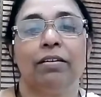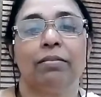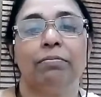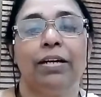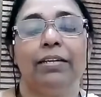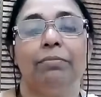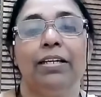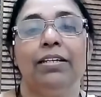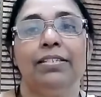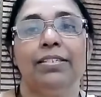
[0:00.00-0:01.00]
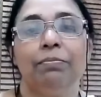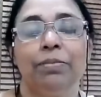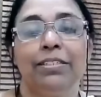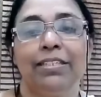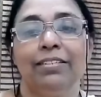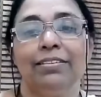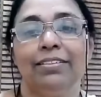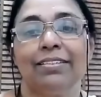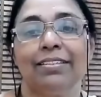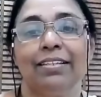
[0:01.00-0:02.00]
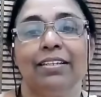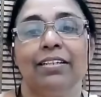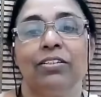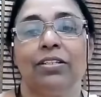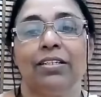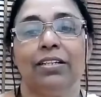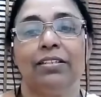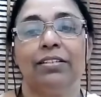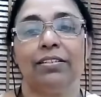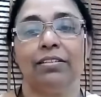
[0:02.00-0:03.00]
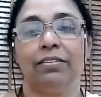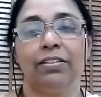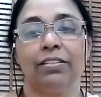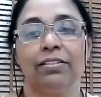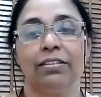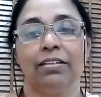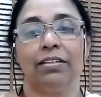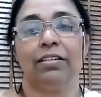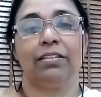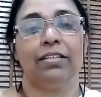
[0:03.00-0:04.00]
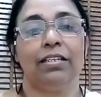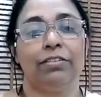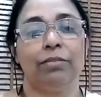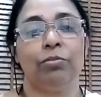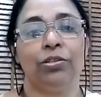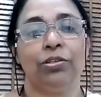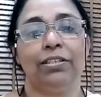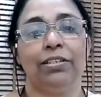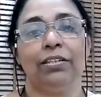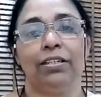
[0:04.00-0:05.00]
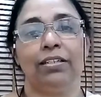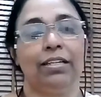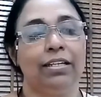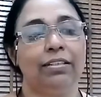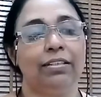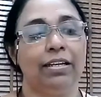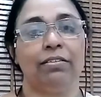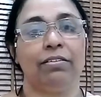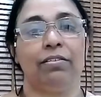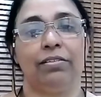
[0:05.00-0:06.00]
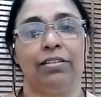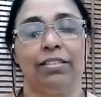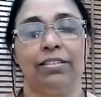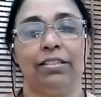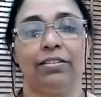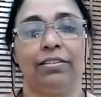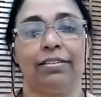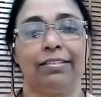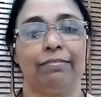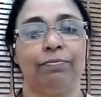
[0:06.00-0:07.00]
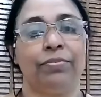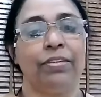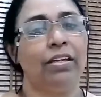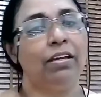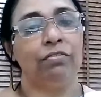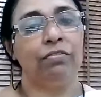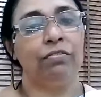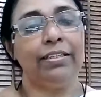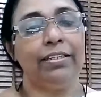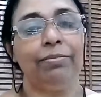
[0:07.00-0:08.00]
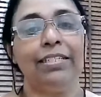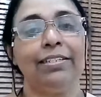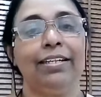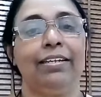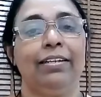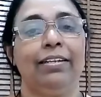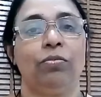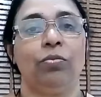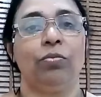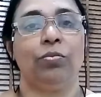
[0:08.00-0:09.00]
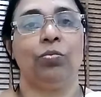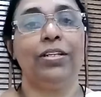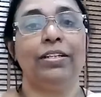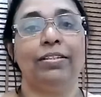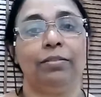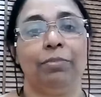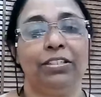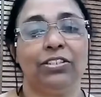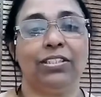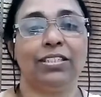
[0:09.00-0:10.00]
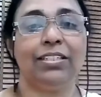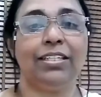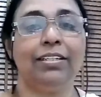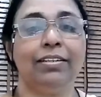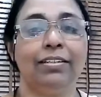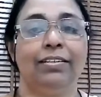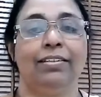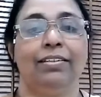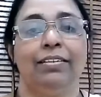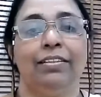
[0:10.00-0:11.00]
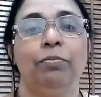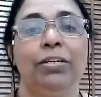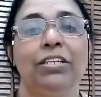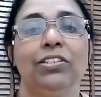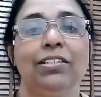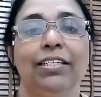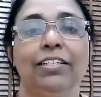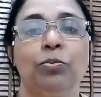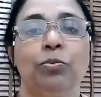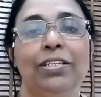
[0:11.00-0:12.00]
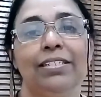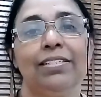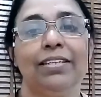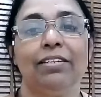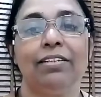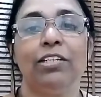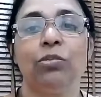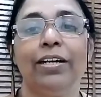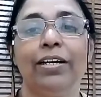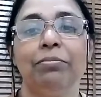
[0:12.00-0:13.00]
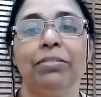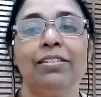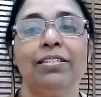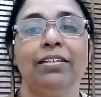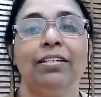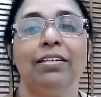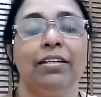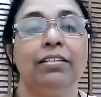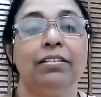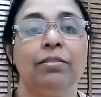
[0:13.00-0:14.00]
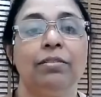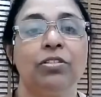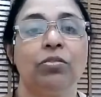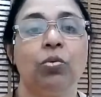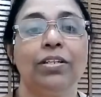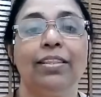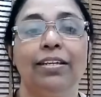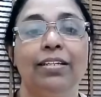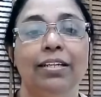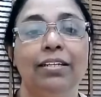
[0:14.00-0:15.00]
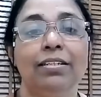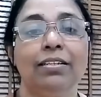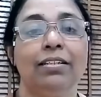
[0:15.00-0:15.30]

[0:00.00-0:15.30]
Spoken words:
by making simple changes to the current service delivery model in the healthcare organizations. Fundamentally, what does the patient need? The patient expresses their requirements in terms of what they need,